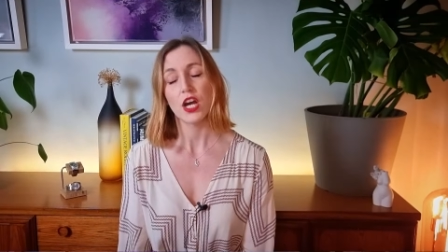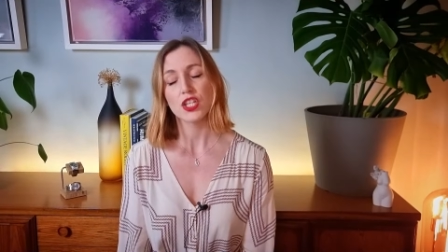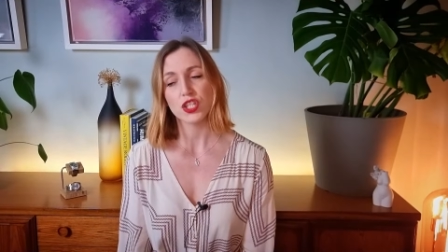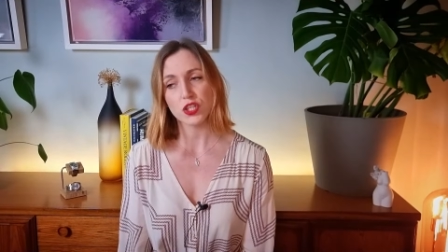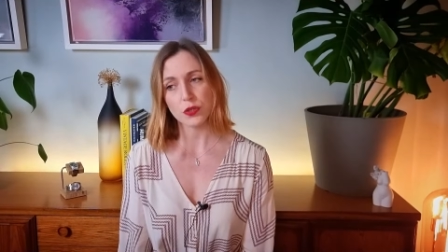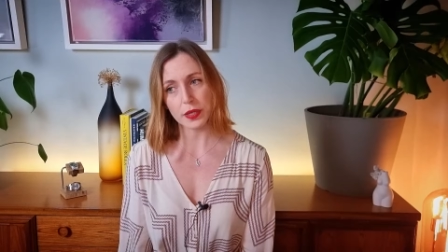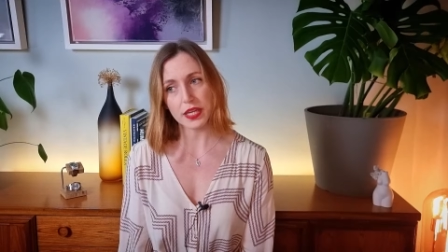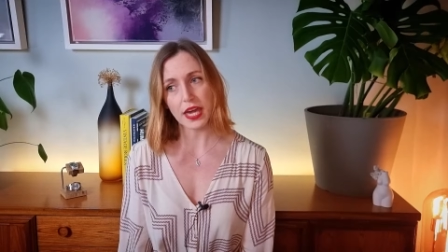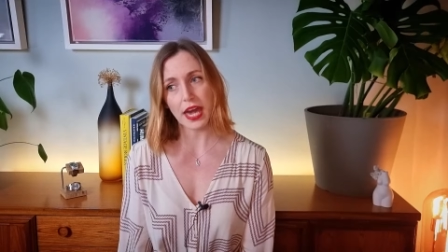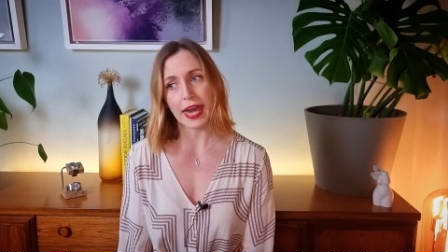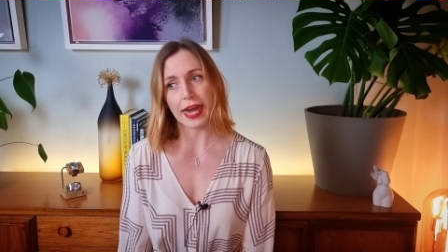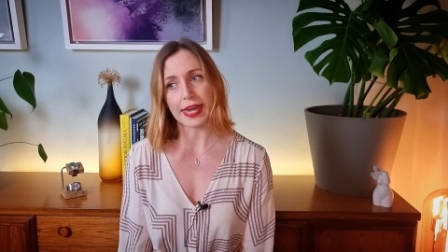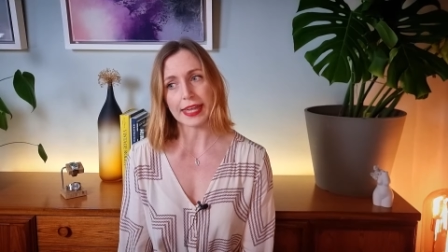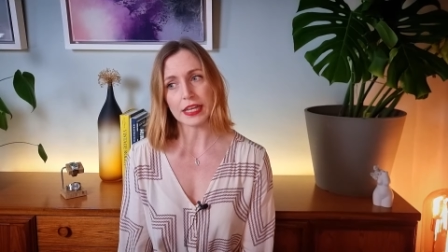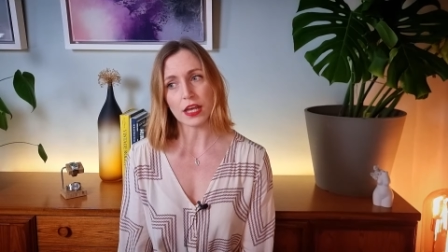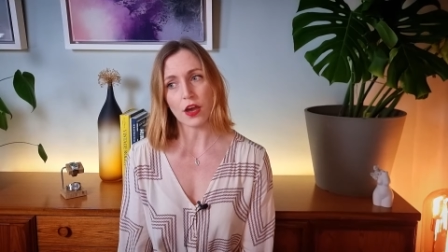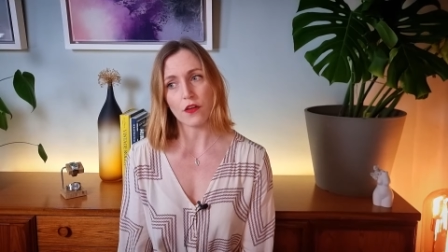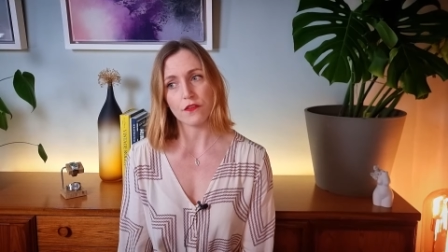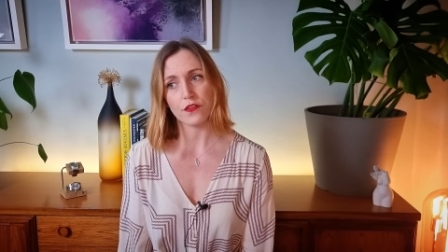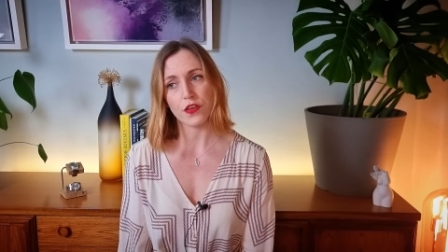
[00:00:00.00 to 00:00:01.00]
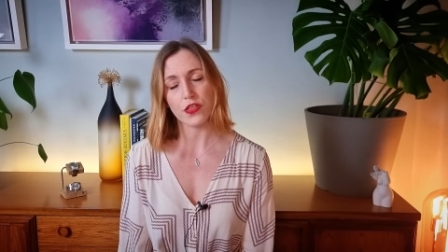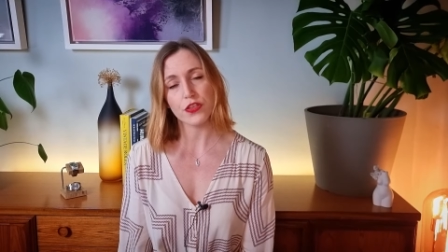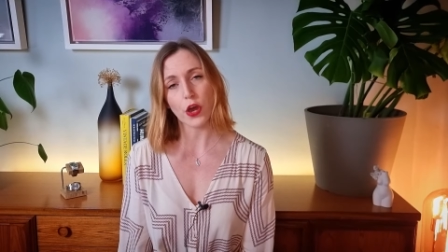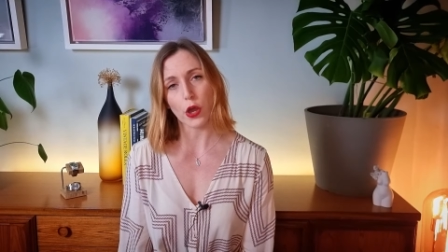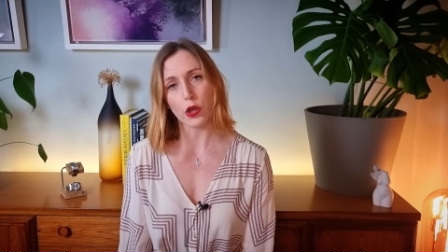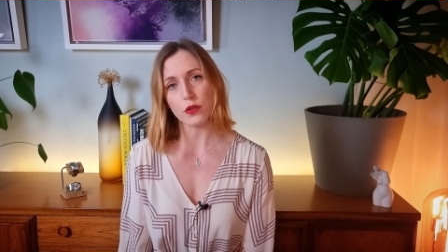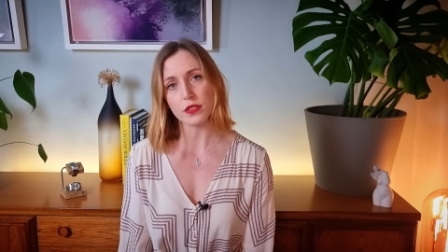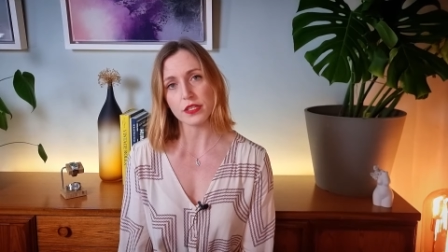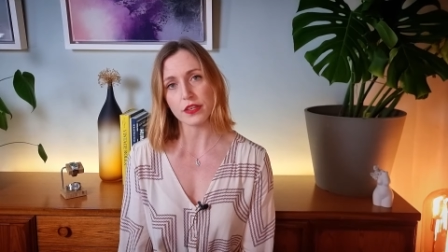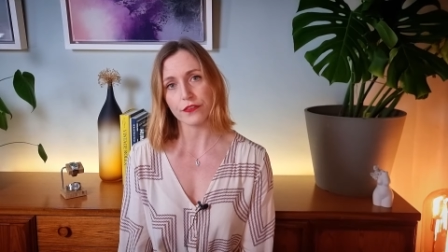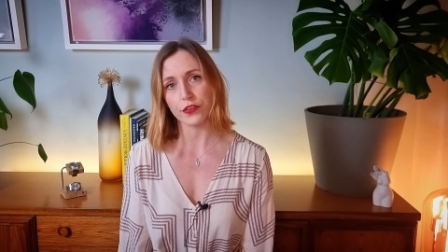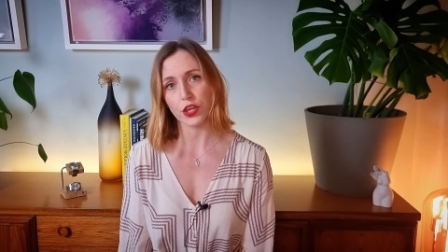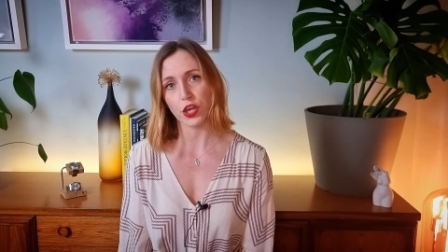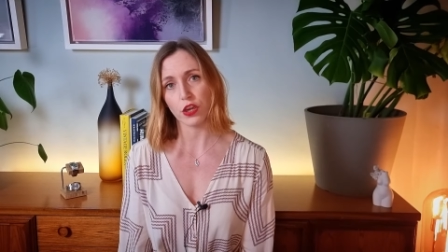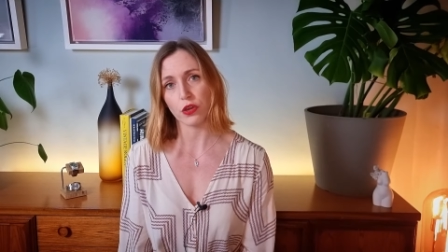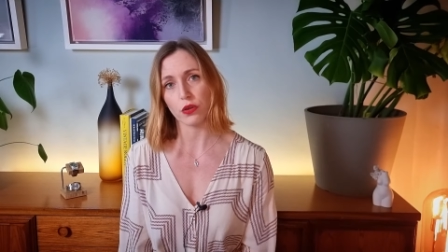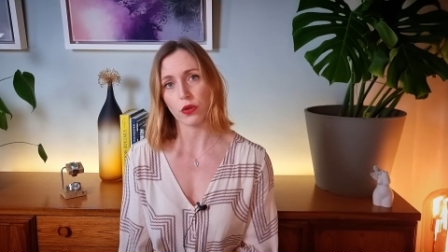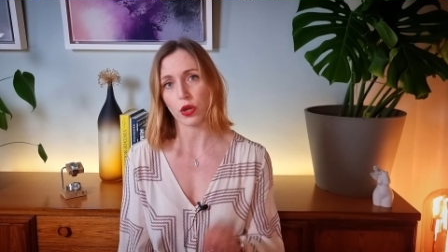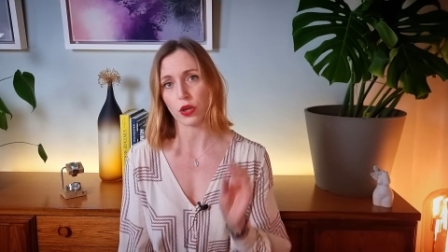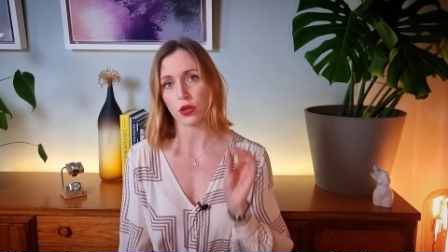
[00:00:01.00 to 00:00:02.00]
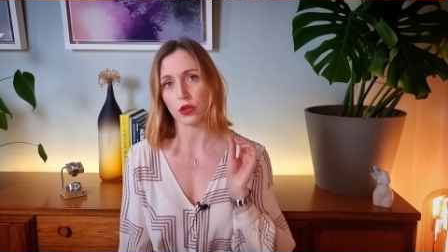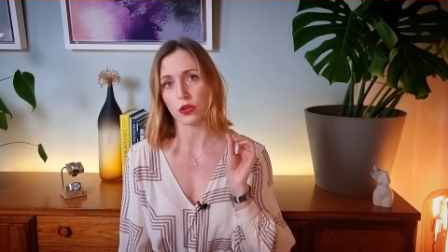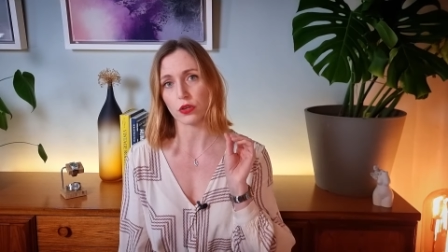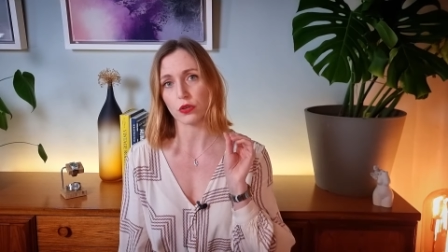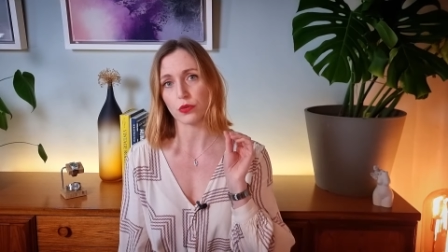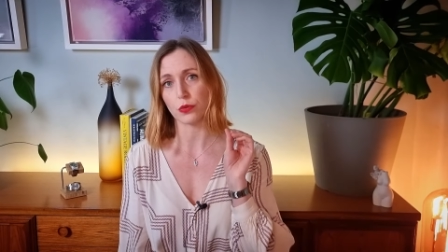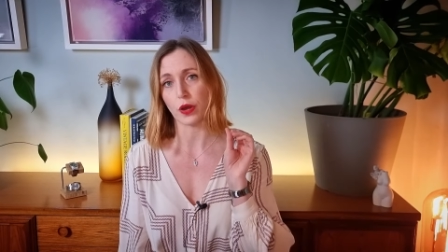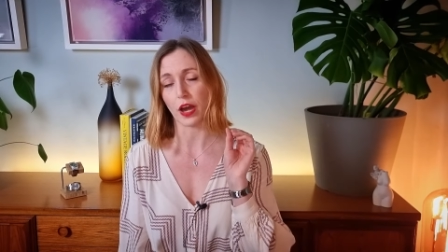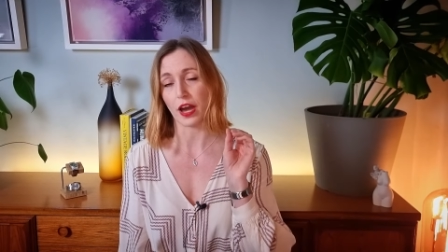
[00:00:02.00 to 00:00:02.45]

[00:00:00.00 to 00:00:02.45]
So again, for those of you who